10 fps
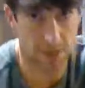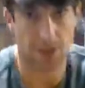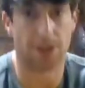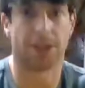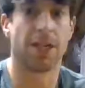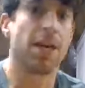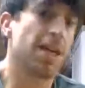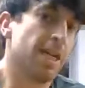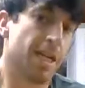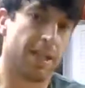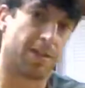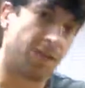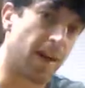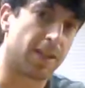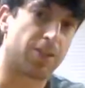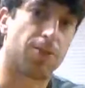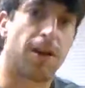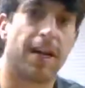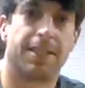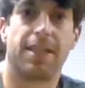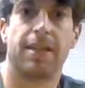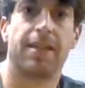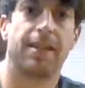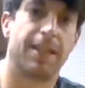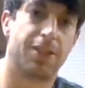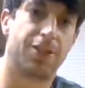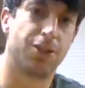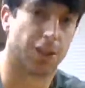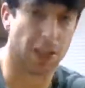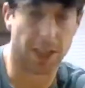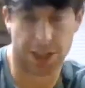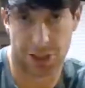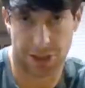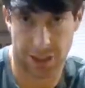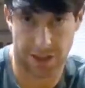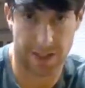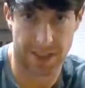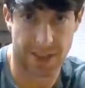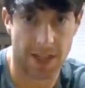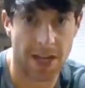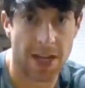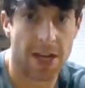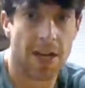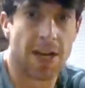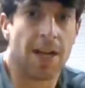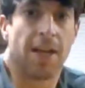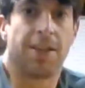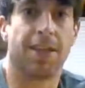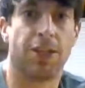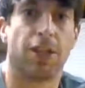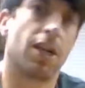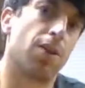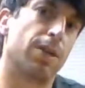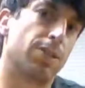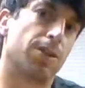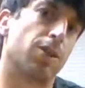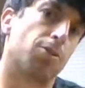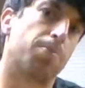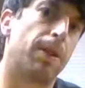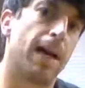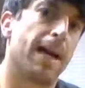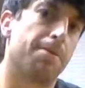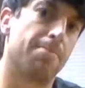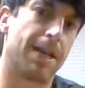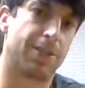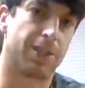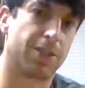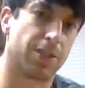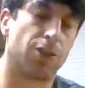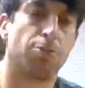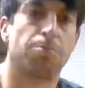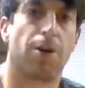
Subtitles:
crawls and the frog squats into your lunge series. Then you're going to go into a little plyometric, so a little